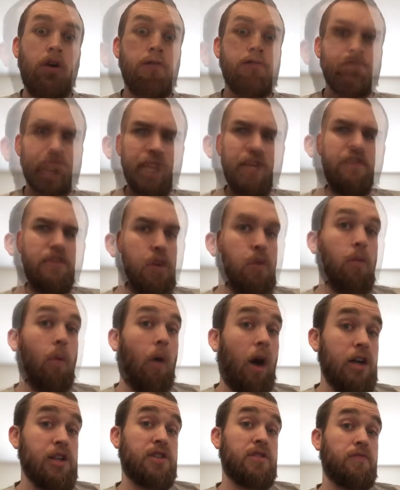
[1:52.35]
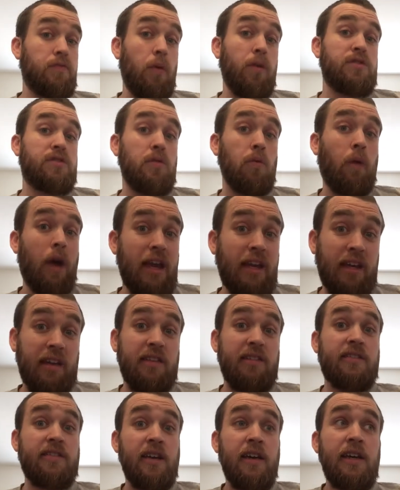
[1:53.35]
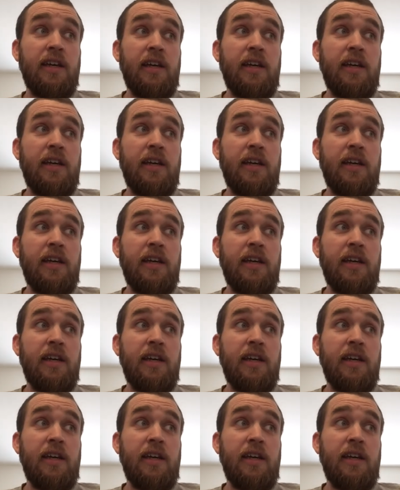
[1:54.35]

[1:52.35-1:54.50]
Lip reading: I mean, if you watch The Force Awakens,